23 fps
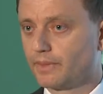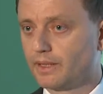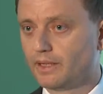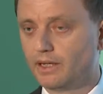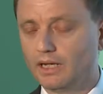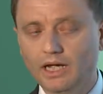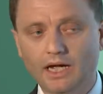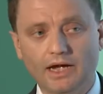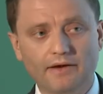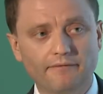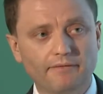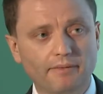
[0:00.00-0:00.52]

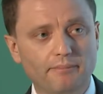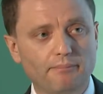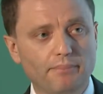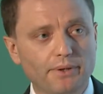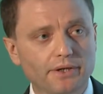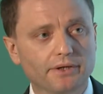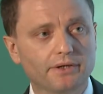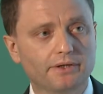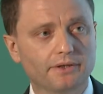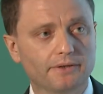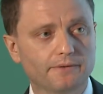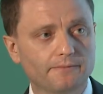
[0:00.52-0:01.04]
have a
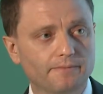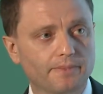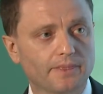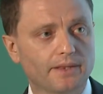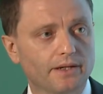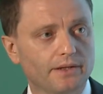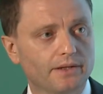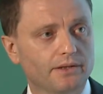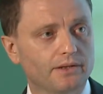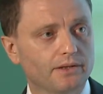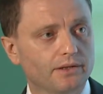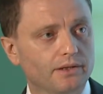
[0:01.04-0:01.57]
big
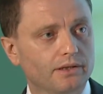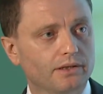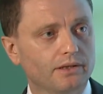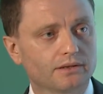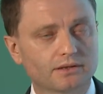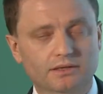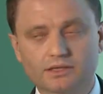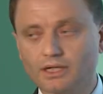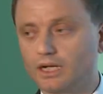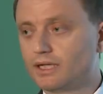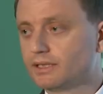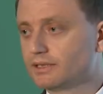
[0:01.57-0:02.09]

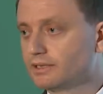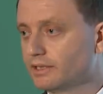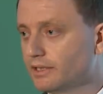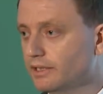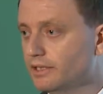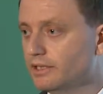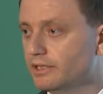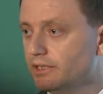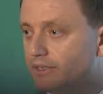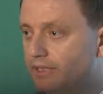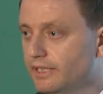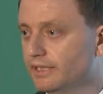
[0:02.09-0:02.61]
trust
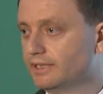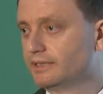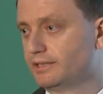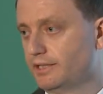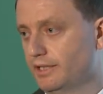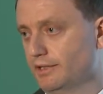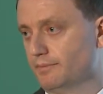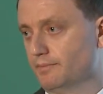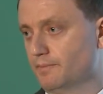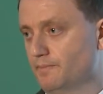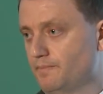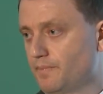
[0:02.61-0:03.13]
in this
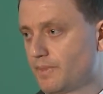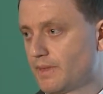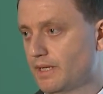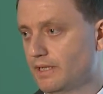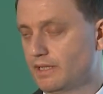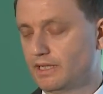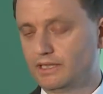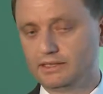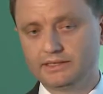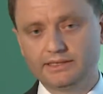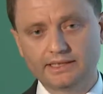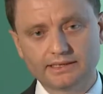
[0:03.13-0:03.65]
team.
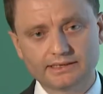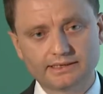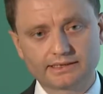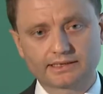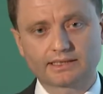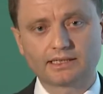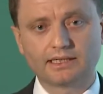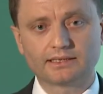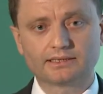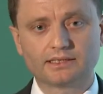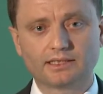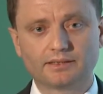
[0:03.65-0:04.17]
And I just
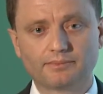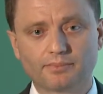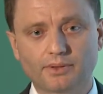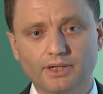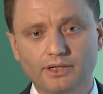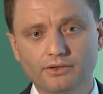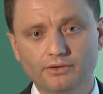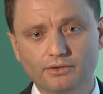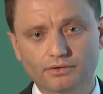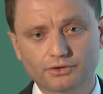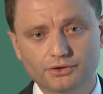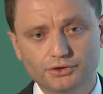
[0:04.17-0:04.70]
discussed it
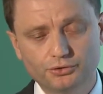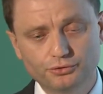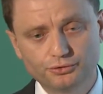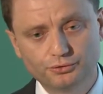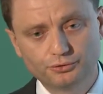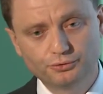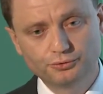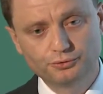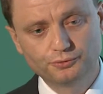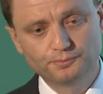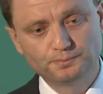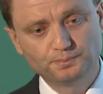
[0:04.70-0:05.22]
prior
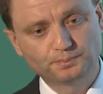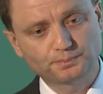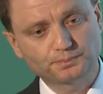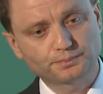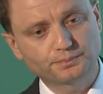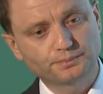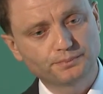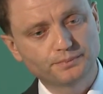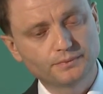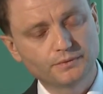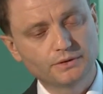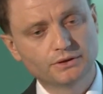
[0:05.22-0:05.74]
to
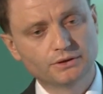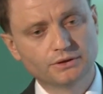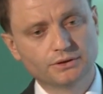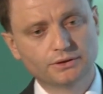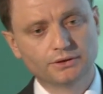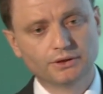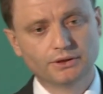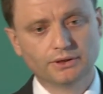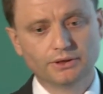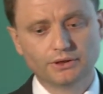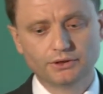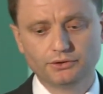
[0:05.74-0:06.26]

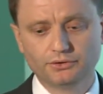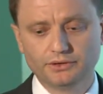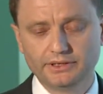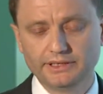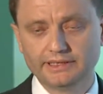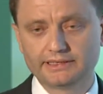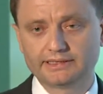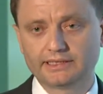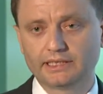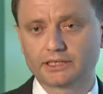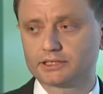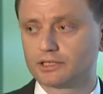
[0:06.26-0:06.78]

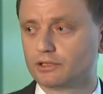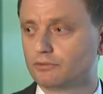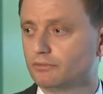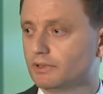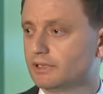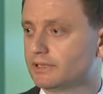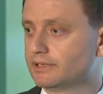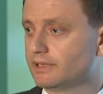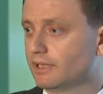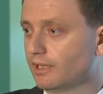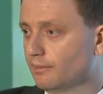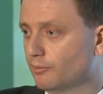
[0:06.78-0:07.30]
this session
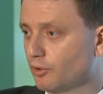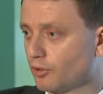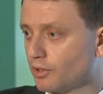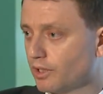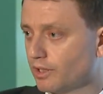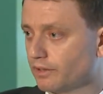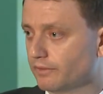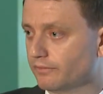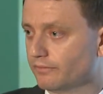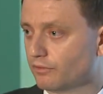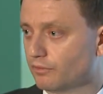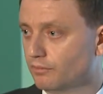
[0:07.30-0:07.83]
with Stella
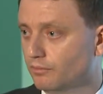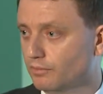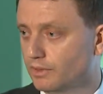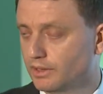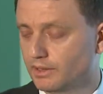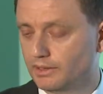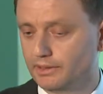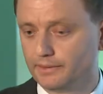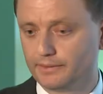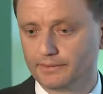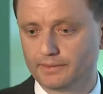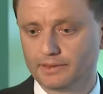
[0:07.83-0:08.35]
Mokan from
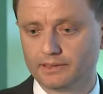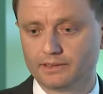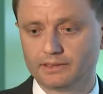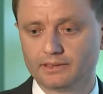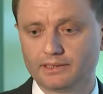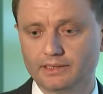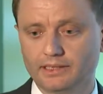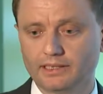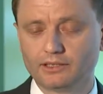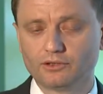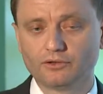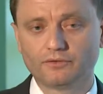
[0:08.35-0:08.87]

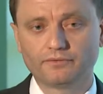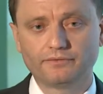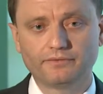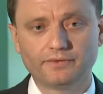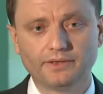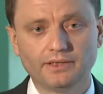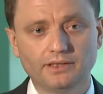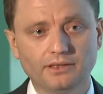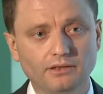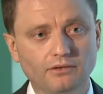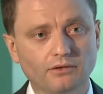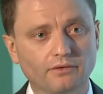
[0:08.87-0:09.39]
the head of
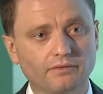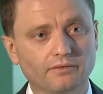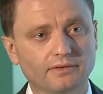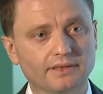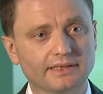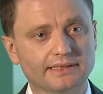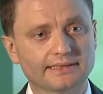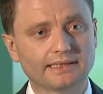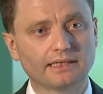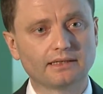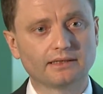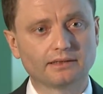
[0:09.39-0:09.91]

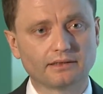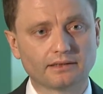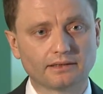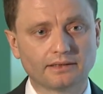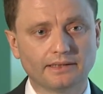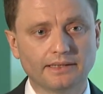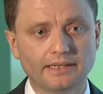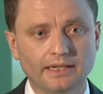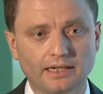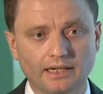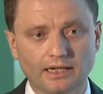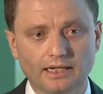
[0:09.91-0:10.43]
e-governance center.
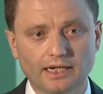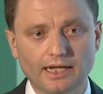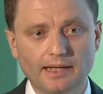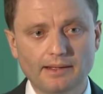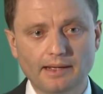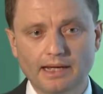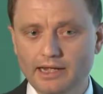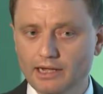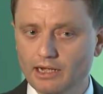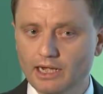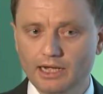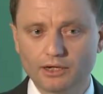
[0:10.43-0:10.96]
And
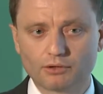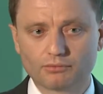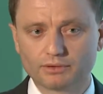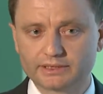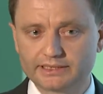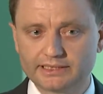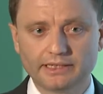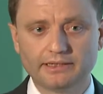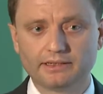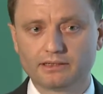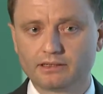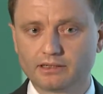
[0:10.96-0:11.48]
I could
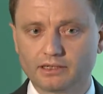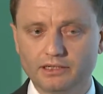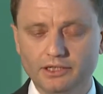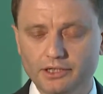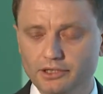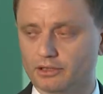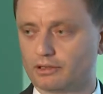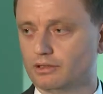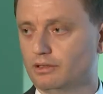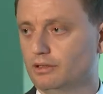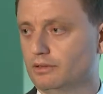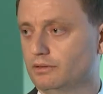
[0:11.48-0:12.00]
say
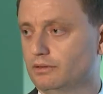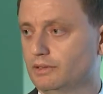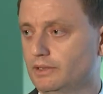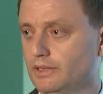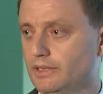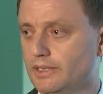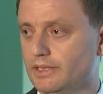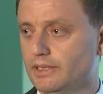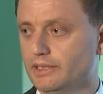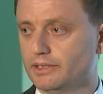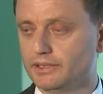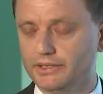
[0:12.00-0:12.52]
clearly,
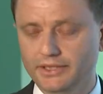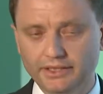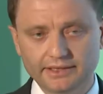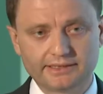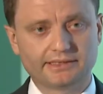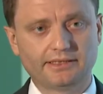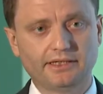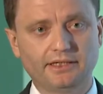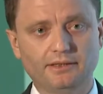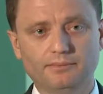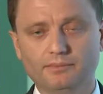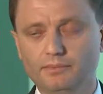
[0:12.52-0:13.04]
this
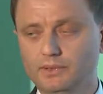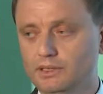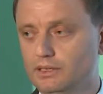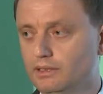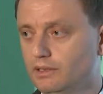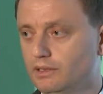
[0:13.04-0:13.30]
team,